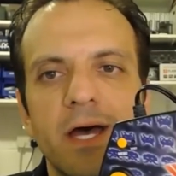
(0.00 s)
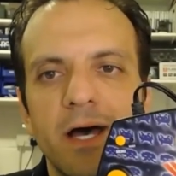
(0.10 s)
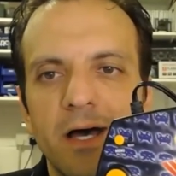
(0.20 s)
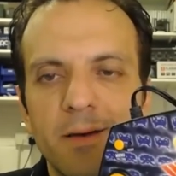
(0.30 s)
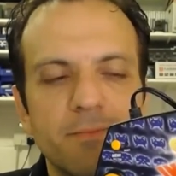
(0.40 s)

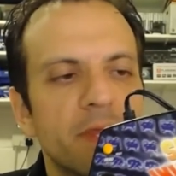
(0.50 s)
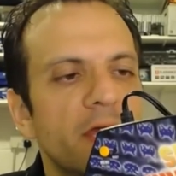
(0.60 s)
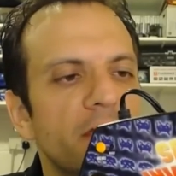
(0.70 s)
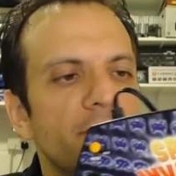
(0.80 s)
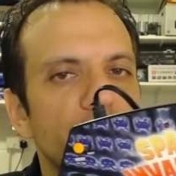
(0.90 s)
Um,
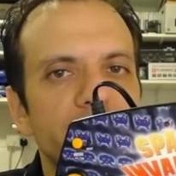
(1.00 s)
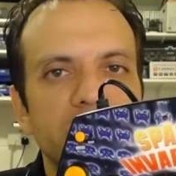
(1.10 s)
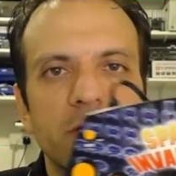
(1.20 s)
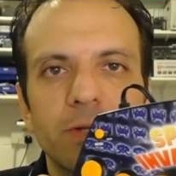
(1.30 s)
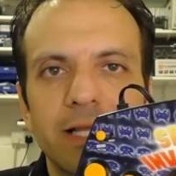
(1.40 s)
if you're into
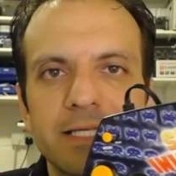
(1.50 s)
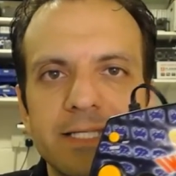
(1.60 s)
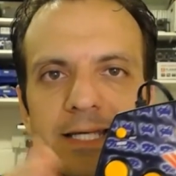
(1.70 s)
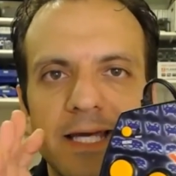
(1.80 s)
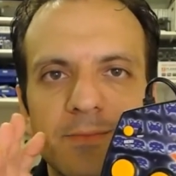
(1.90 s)
the old
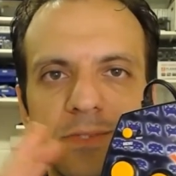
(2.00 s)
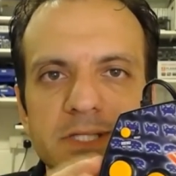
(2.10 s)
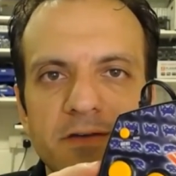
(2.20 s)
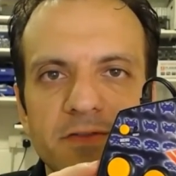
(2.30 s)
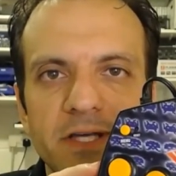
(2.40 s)
classic games,
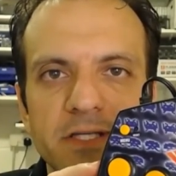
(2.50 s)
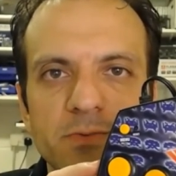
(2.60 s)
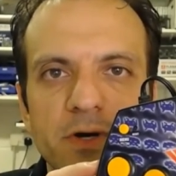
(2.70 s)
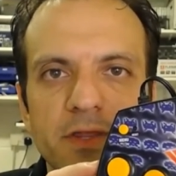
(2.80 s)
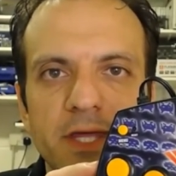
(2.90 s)
definitely it's
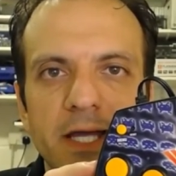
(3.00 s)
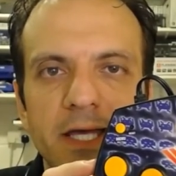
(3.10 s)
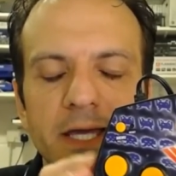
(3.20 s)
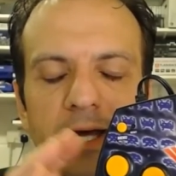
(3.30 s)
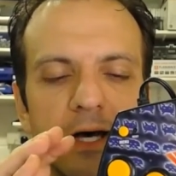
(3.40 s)
worth
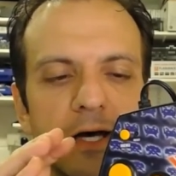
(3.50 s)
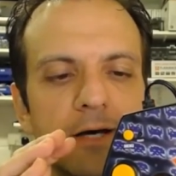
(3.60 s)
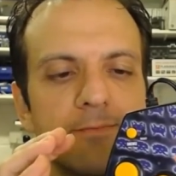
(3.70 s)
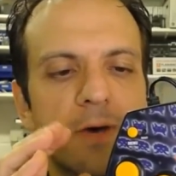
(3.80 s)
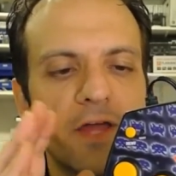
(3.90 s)
getting.
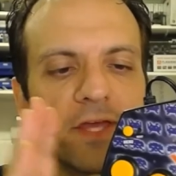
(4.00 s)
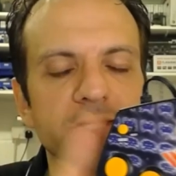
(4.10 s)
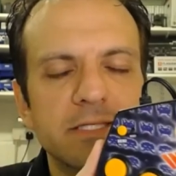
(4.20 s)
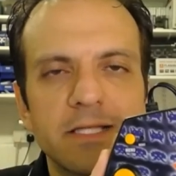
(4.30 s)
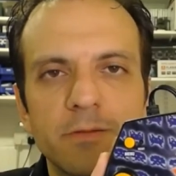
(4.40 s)
Um, I think
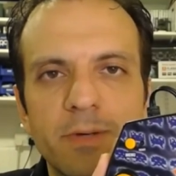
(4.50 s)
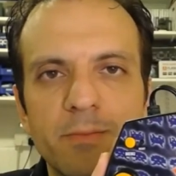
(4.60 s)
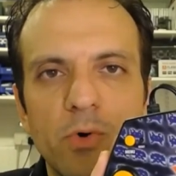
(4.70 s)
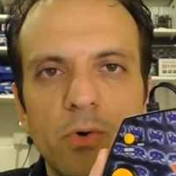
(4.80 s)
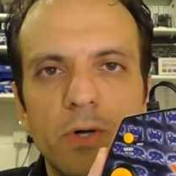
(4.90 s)
it's a little bit
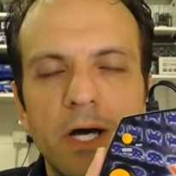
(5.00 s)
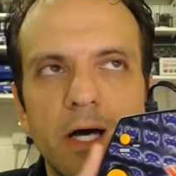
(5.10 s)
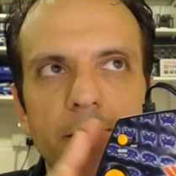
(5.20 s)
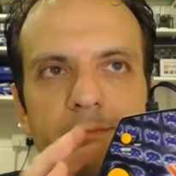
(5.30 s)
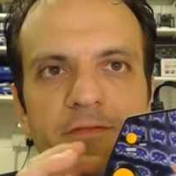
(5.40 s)
more
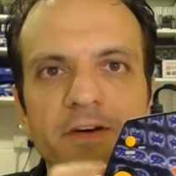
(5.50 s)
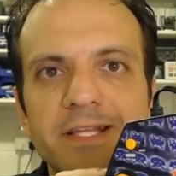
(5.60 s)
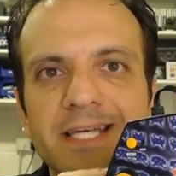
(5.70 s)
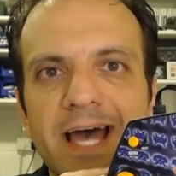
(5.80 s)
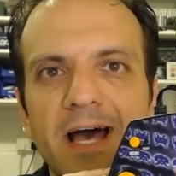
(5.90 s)
um, fun
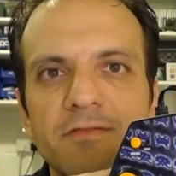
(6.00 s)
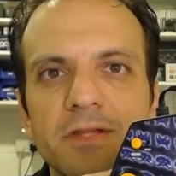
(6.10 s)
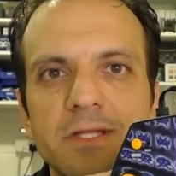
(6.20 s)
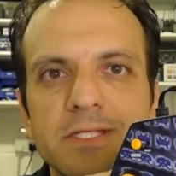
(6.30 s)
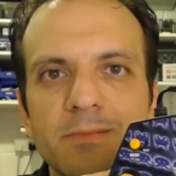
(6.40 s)
to have
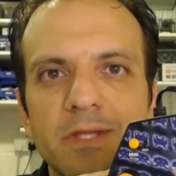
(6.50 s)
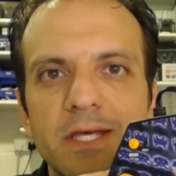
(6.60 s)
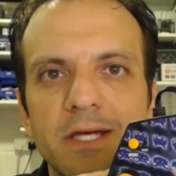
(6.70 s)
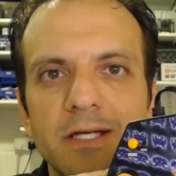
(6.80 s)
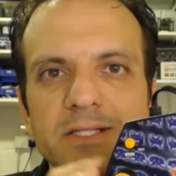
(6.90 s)
than some of
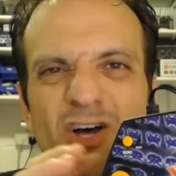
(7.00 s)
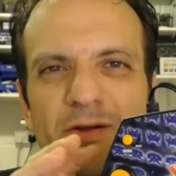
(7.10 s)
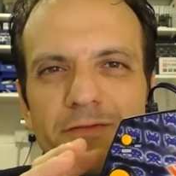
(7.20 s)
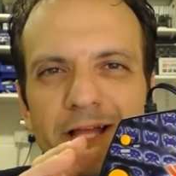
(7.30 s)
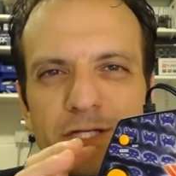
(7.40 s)
the uh,
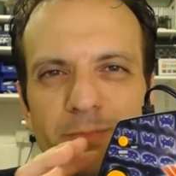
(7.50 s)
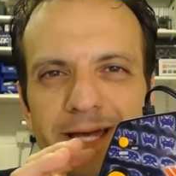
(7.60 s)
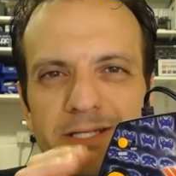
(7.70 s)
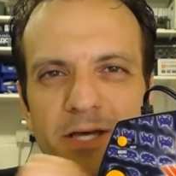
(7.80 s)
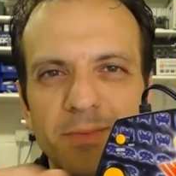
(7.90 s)
Atari
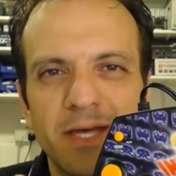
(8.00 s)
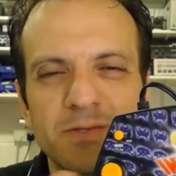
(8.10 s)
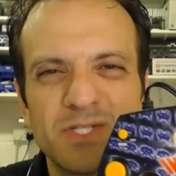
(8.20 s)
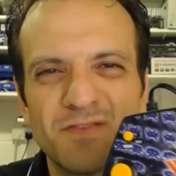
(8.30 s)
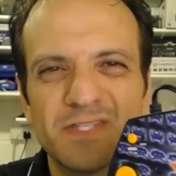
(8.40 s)
flashback type games,
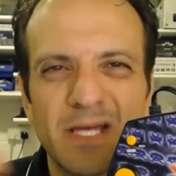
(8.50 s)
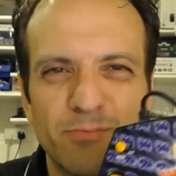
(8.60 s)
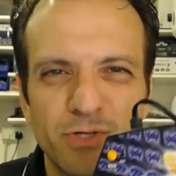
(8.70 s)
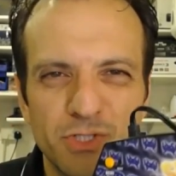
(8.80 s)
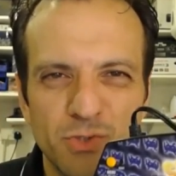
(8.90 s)
which have
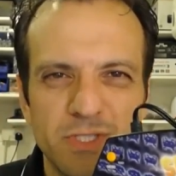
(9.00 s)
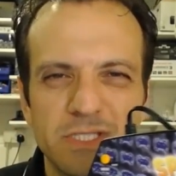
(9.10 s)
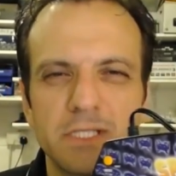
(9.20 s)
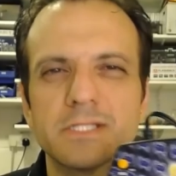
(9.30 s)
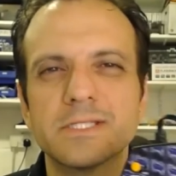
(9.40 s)
separate
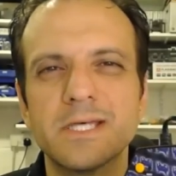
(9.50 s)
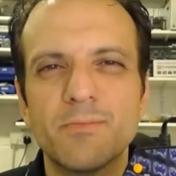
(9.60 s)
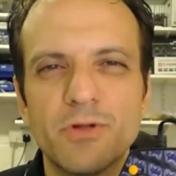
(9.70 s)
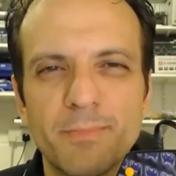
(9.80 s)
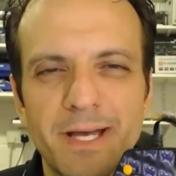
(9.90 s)
joysticks,
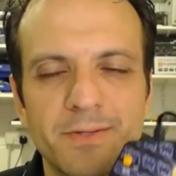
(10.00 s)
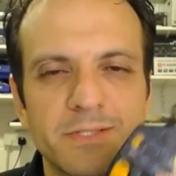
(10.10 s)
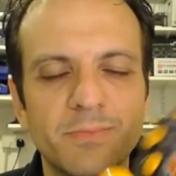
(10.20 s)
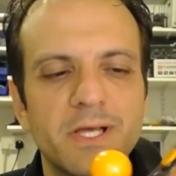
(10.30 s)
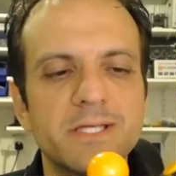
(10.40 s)
separate power
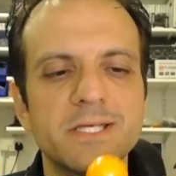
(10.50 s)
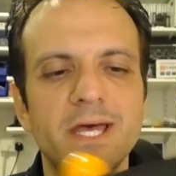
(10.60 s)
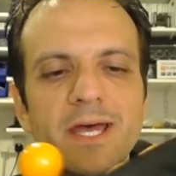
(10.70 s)
supplies.